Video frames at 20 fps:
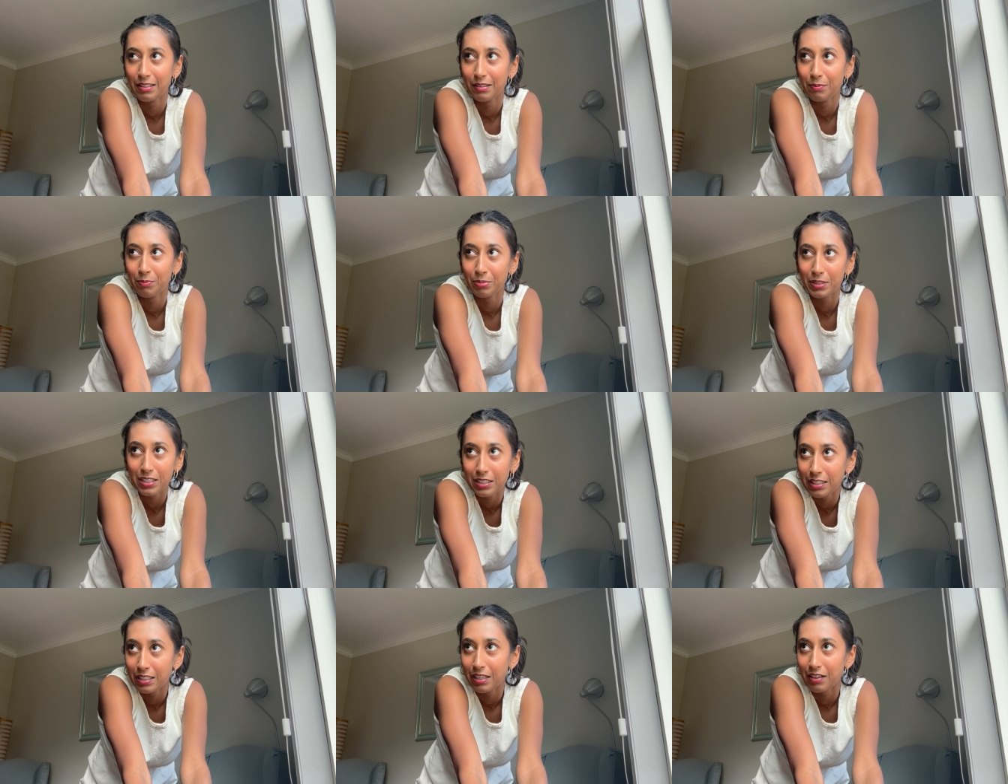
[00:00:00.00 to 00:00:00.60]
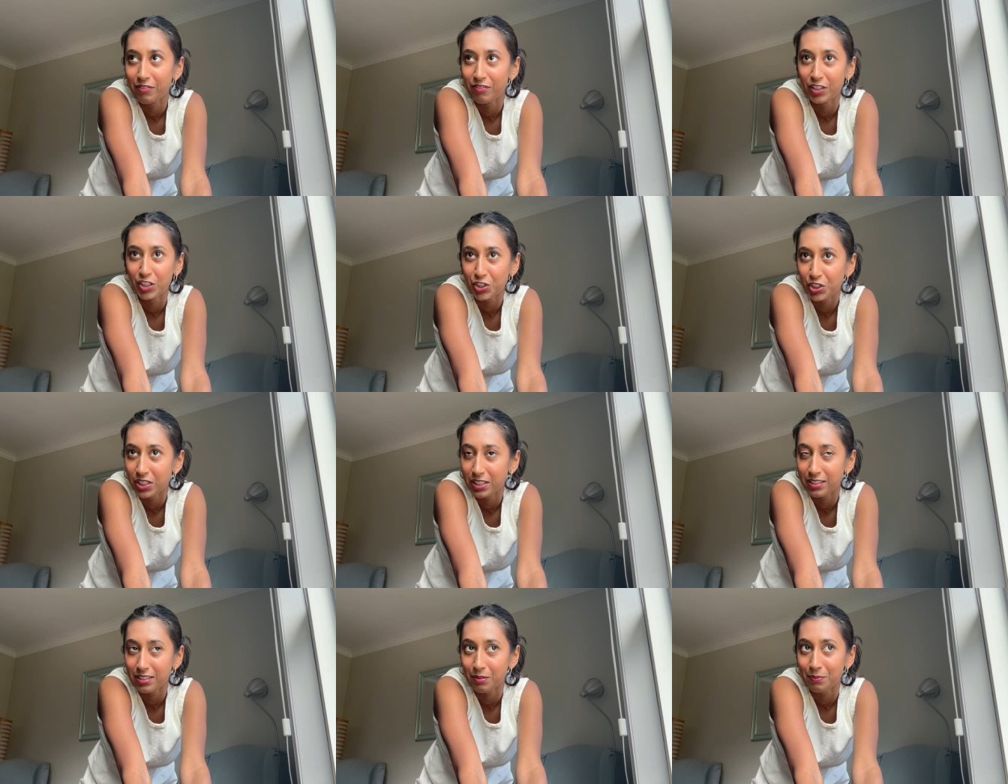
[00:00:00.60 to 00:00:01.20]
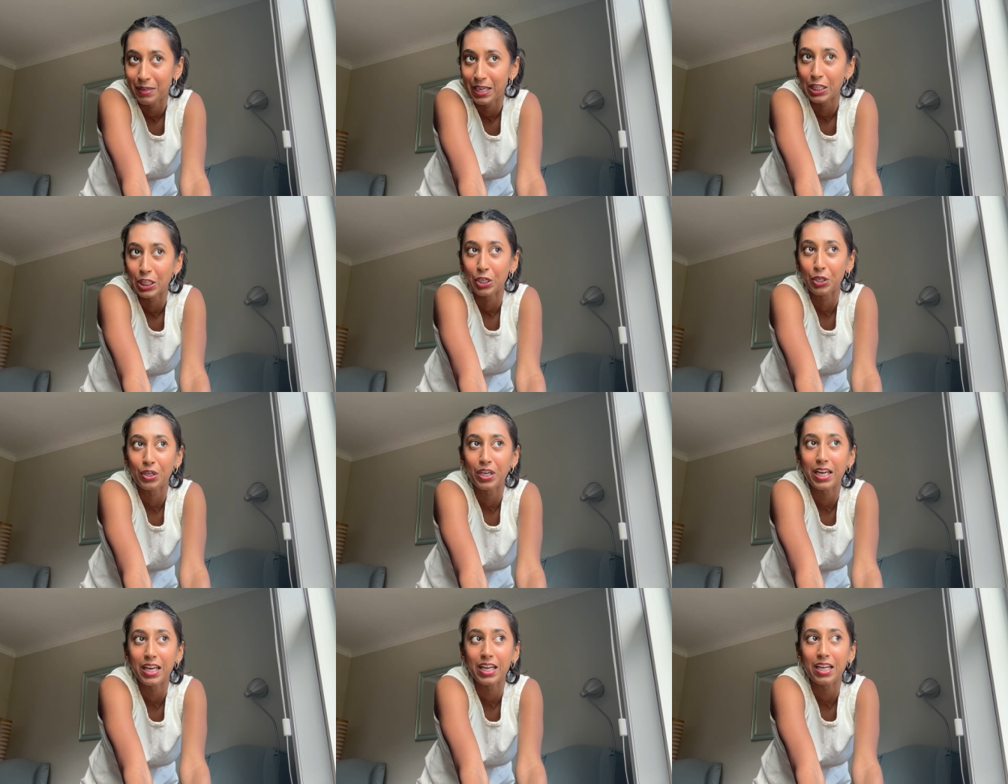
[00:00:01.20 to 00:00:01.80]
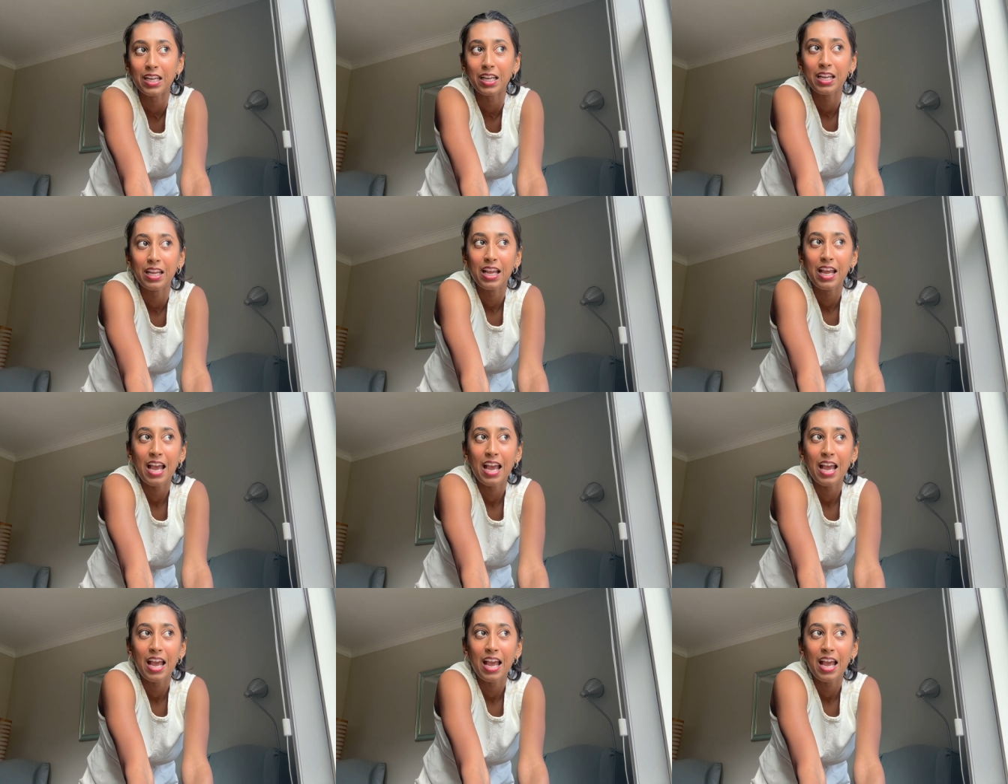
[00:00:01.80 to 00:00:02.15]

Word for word: be efficient in my learning.